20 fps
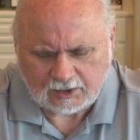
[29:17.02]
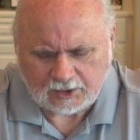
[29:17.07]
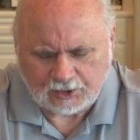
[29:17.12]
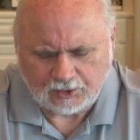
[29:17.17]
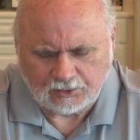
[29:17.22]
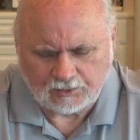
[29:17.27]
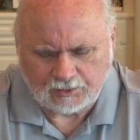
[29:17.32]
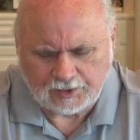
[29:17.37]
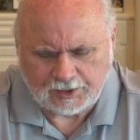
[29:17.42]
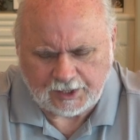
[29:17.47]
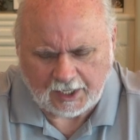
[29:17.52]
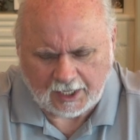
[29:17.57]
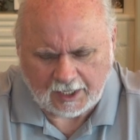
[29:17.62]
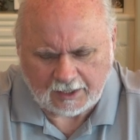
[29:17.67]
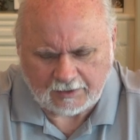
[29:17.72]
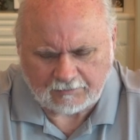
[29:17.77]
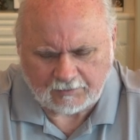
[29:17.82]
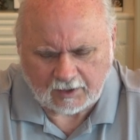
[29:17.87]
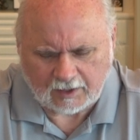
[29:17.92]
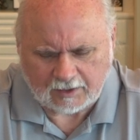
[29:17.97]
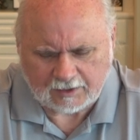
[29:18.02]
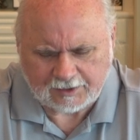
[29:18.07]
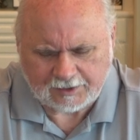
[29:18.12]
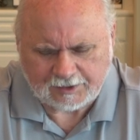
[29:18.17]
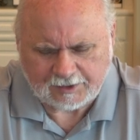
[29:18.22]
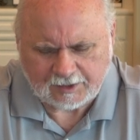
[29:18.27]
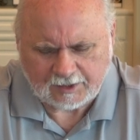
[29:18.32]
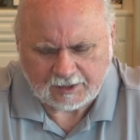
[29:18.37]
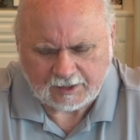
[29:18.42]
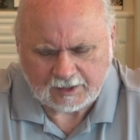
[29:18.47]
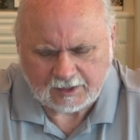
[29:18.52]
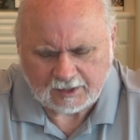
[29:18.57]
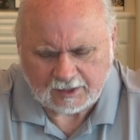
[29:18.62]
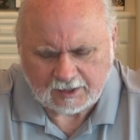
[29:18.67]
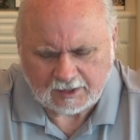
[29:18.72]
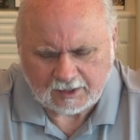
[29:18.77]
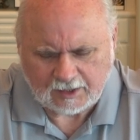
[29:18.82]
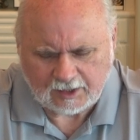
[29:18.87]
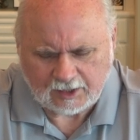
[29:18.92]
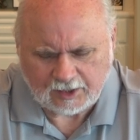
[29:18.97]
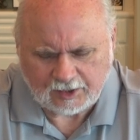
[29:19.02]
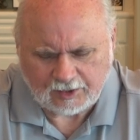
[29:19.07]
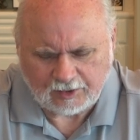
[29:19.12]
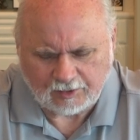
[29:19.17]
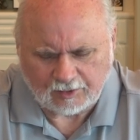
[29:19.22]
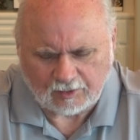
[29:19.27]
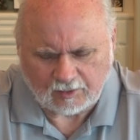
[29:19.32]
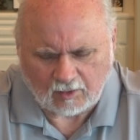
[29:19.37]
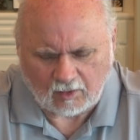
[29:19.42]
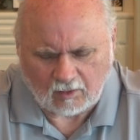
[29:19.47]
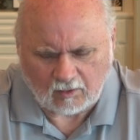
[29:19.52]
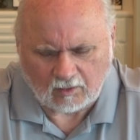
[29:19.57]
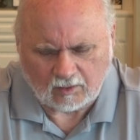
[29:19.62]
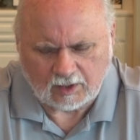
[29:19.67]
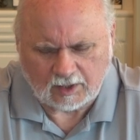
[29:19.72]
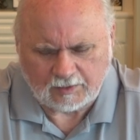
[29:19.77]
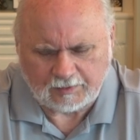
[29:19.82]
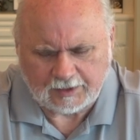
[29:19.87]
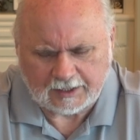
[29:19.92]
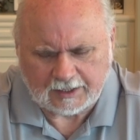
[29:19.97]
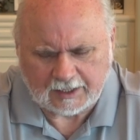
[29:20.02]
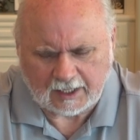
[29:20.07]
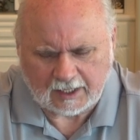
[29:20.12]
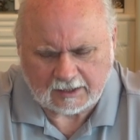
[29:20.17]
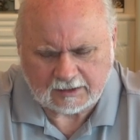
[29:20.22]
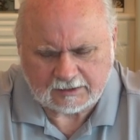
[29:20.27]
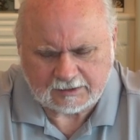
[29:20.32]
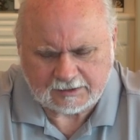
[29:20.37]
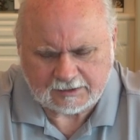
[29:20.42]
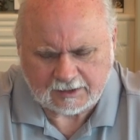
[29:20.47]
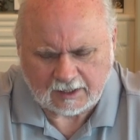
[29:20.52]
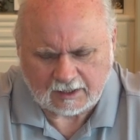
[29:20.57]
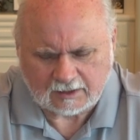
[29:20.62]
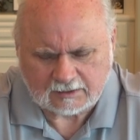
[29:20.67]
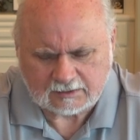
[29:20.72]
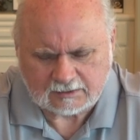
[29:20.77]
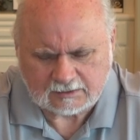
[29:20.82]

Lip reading: you gave us your only begotten Son.